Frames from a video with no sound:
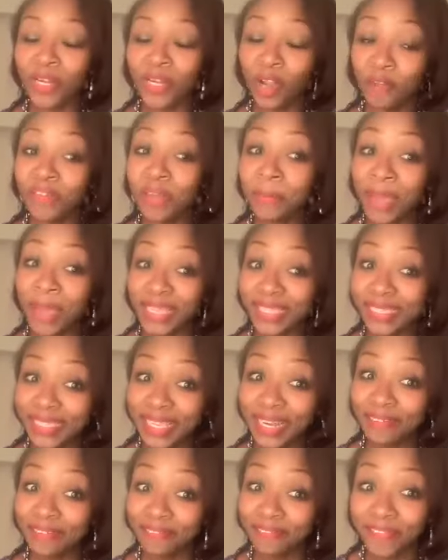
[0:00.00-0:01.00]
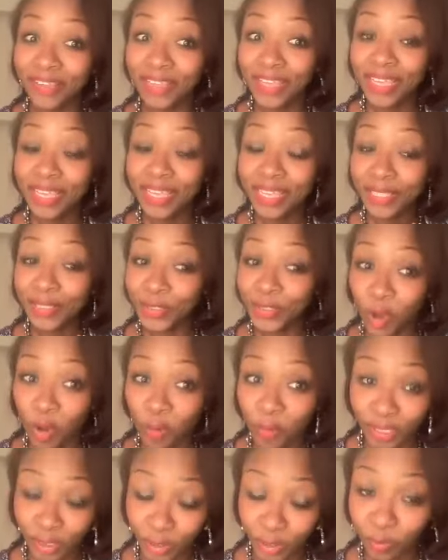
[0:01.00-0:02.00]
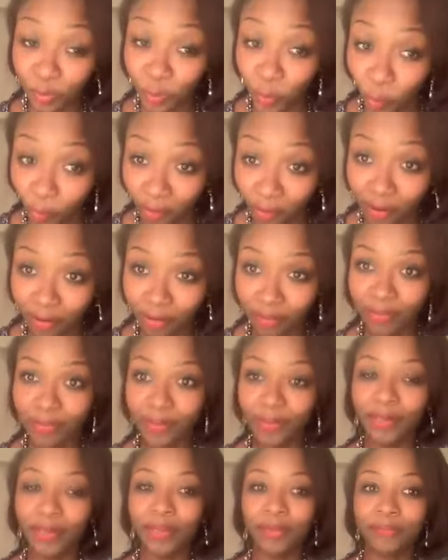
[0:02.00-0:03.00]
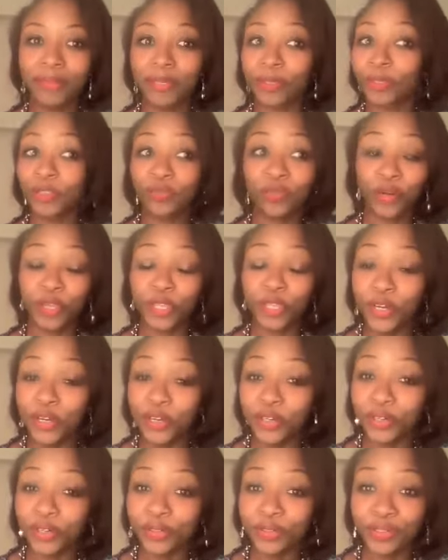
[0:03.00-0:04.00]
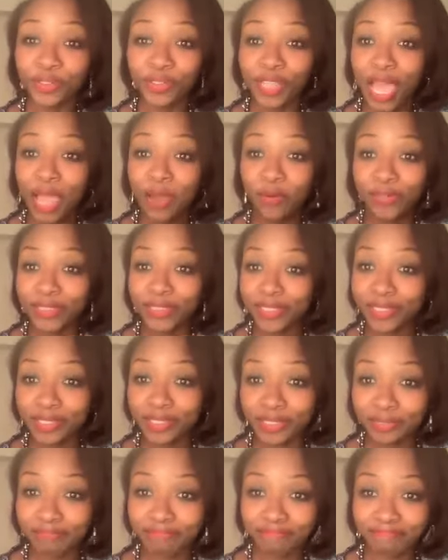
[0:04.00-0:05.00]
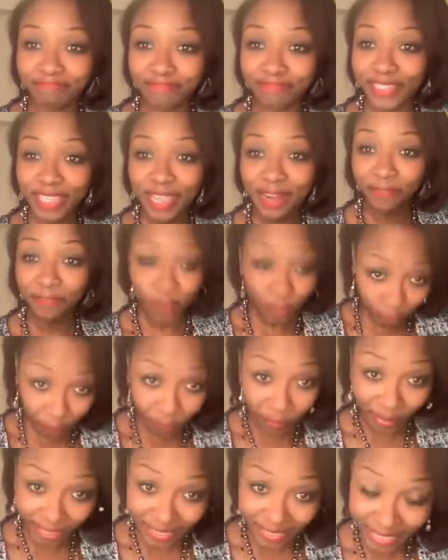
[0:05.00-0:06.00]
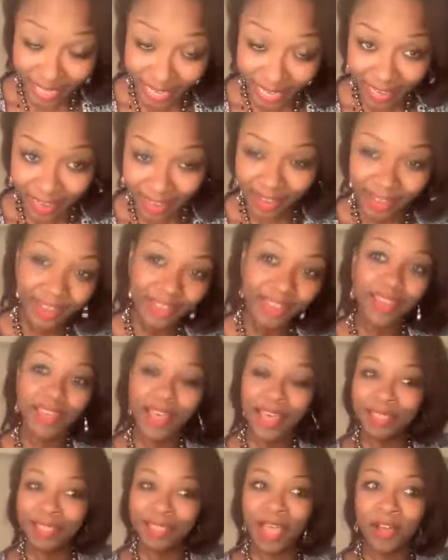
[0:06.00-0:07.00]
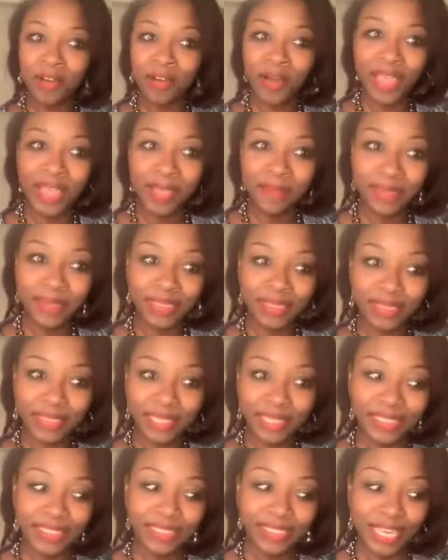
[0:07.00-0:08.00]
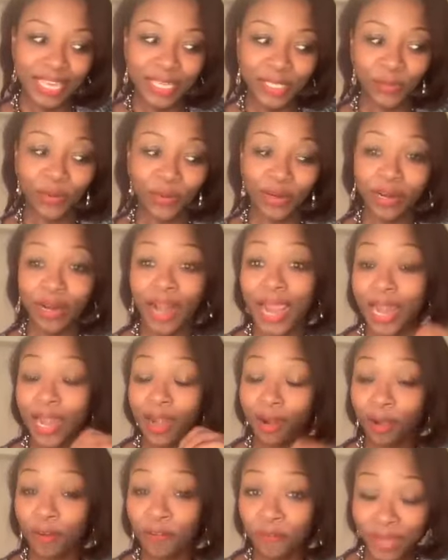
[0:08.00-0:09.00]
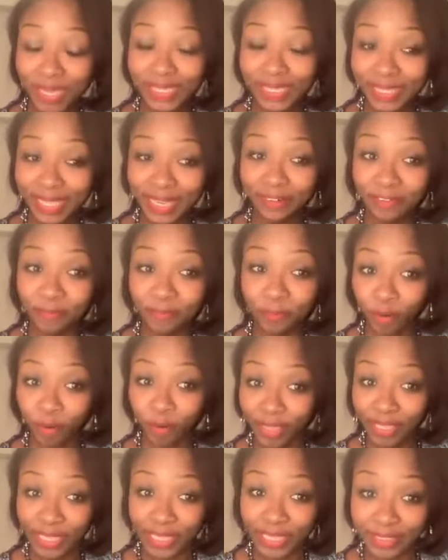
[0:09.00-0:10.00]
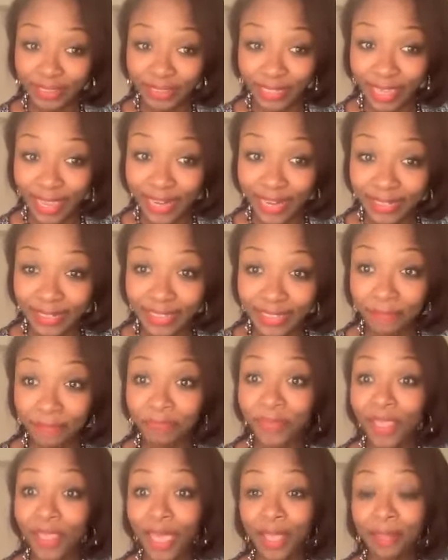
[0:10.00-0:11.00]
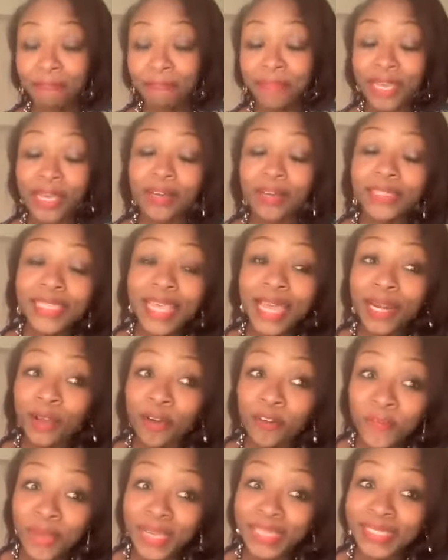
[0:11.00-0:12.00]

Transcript: been loving myself so much more yeah. because for years I was self-suppressing and now I am in this stage where I love myself more than anything else and yeah. because I love